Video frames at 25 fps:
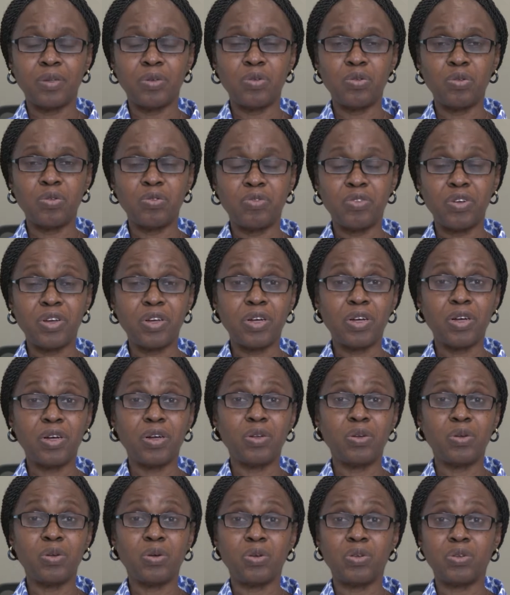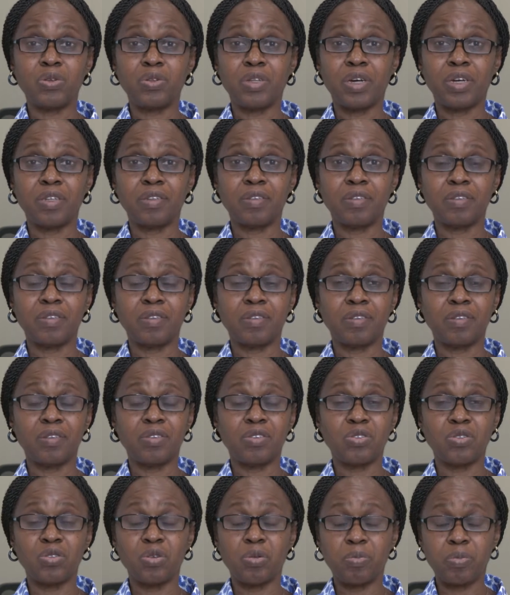novel, or that it's a
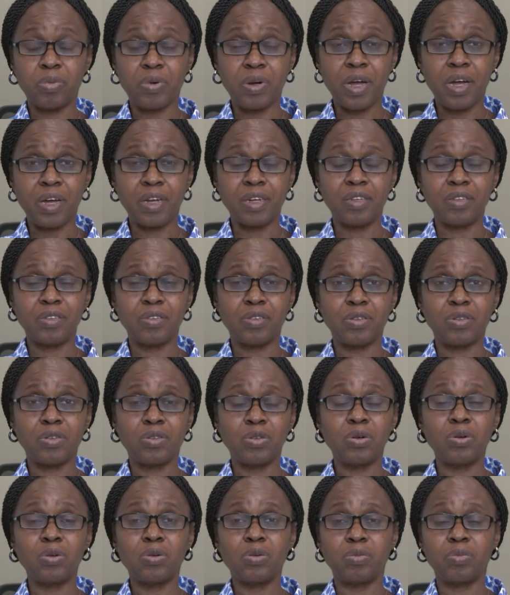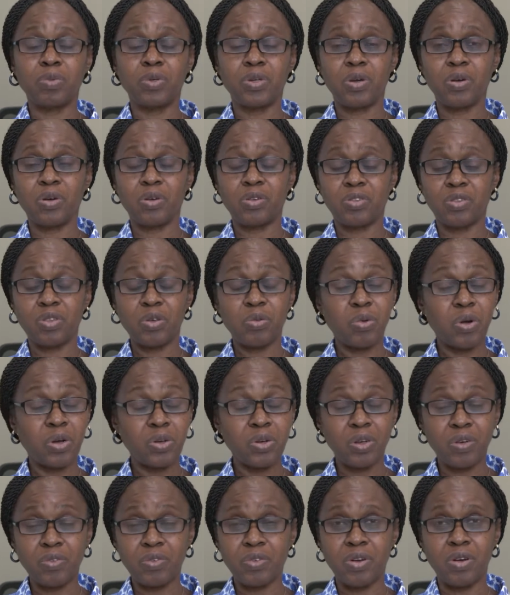surprise. No, because the
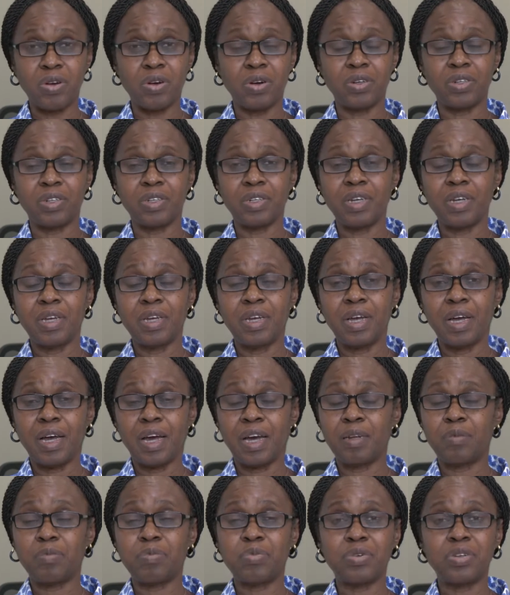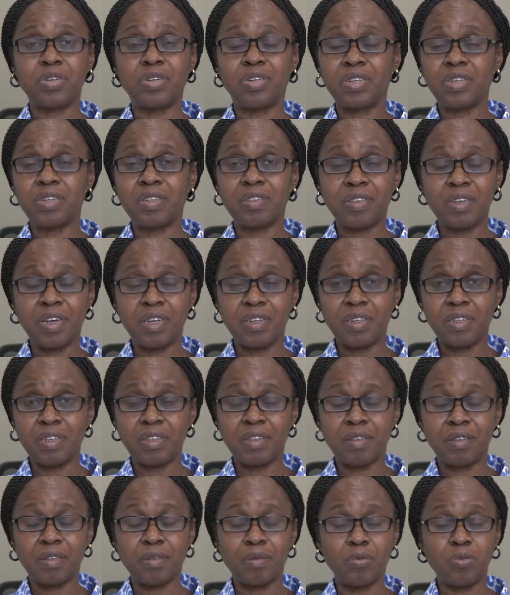Word of God had predicted
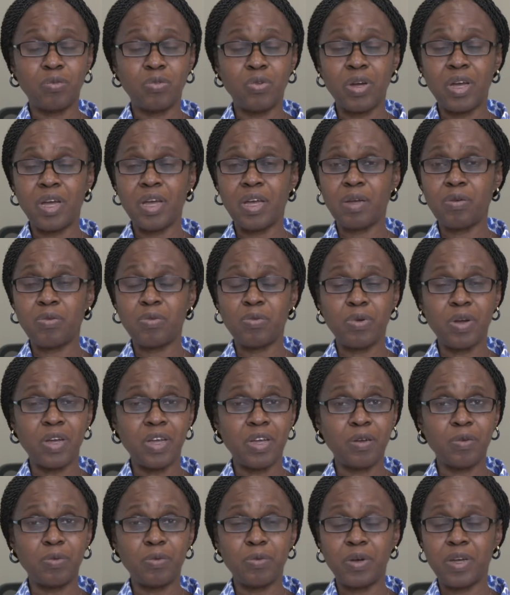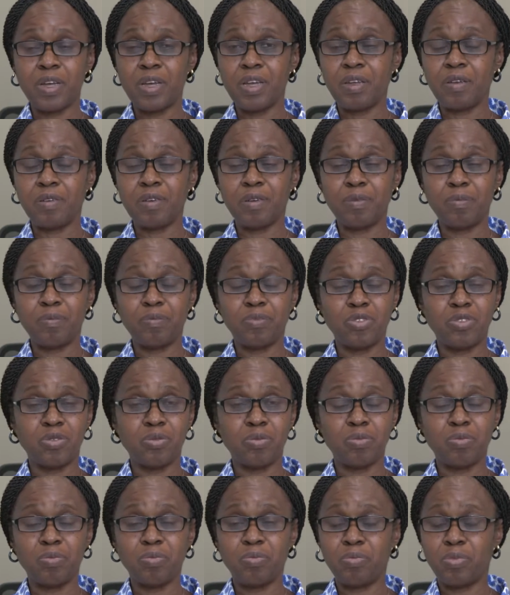it way, way, way
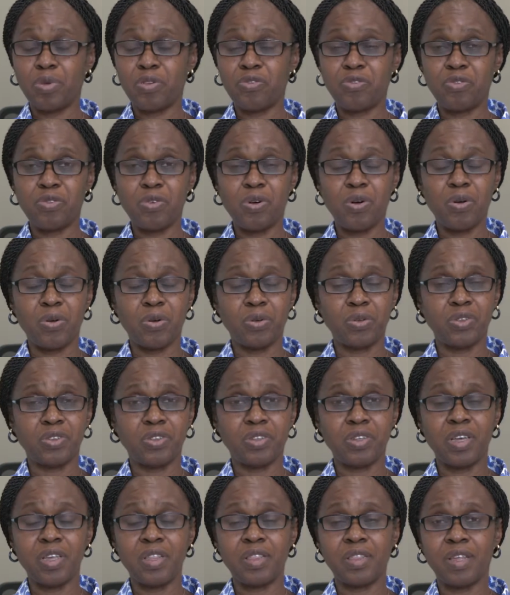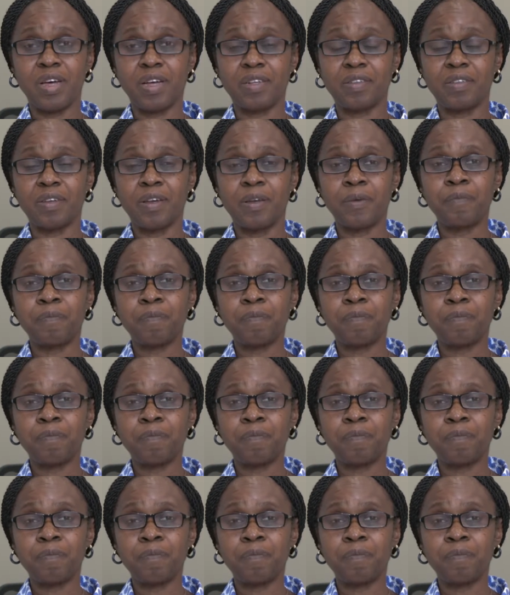before, saying that